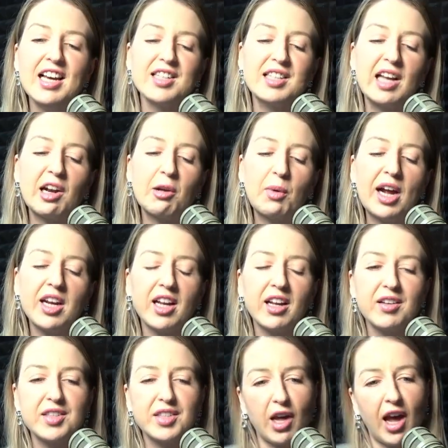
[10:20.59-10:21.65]
Celebrating
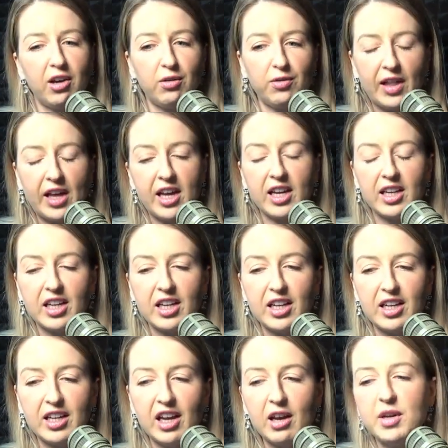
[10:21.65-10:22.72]
is kind of like,
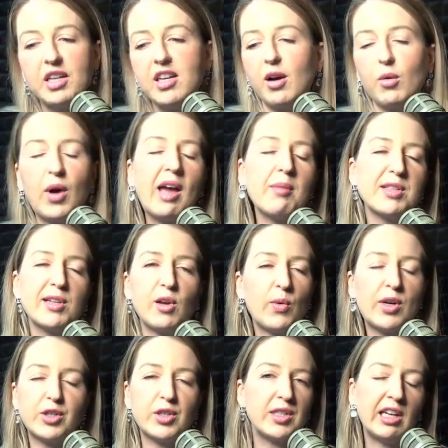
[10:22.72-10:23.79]
I mean, yeah, absolutely,
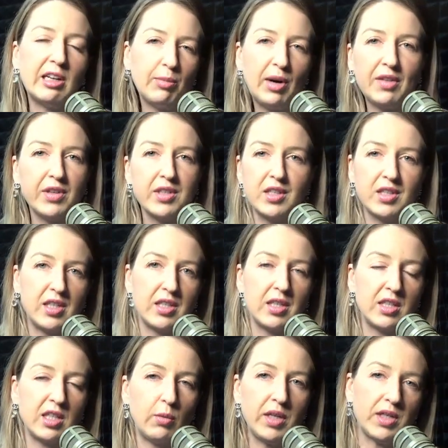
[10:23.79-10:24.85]
we should celebrate the
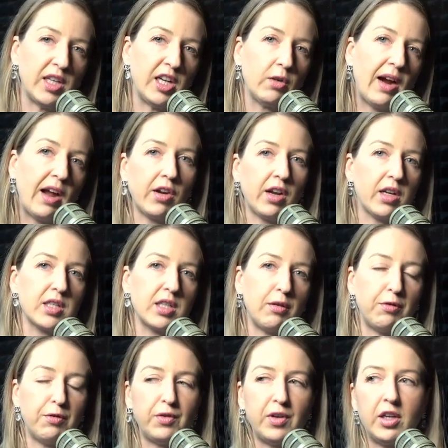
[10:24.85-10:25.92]
successes that we see around us.
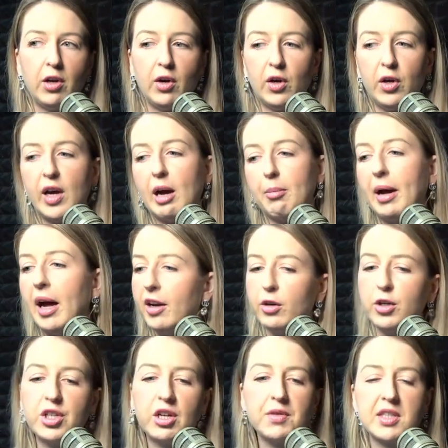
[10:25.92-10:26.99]
If, you know, our partner
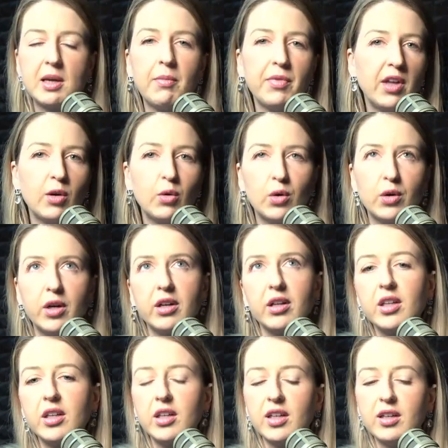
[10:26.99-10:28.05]
achieves something or
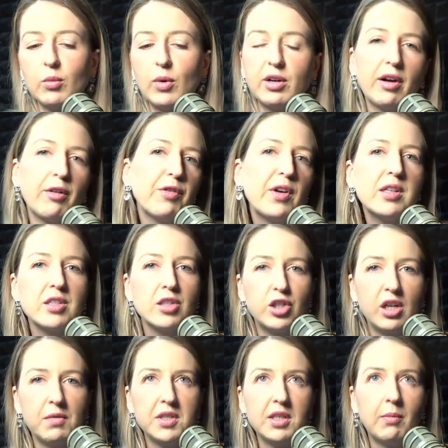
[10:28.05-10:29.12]
one of our friends
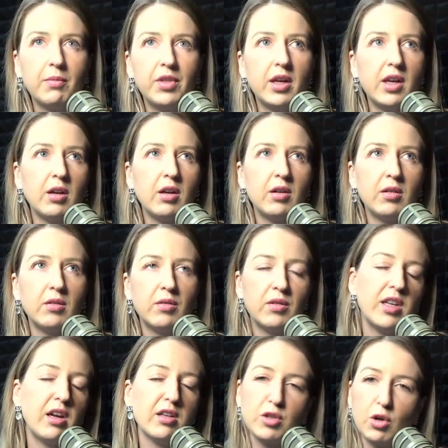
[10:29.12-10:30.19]
achieves something,
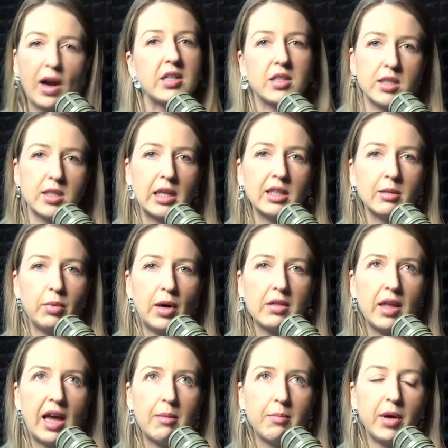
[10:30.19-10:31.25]
yeah, it's great to
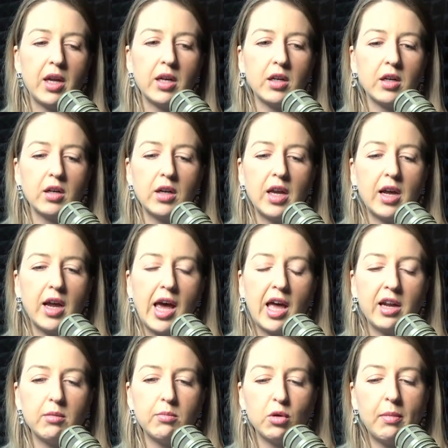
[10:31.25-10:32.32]
celebrate that. But
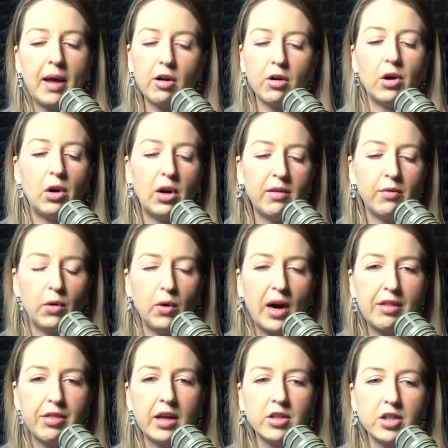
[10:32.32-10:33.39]
at a more macro level,
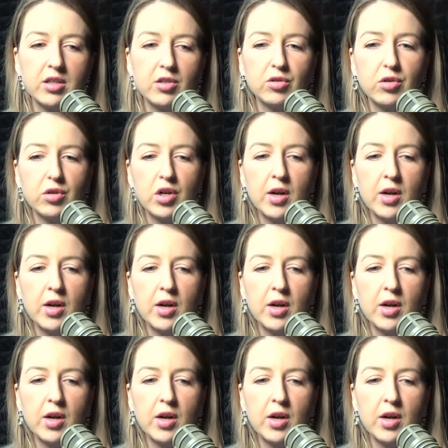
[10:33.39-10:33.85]
I think just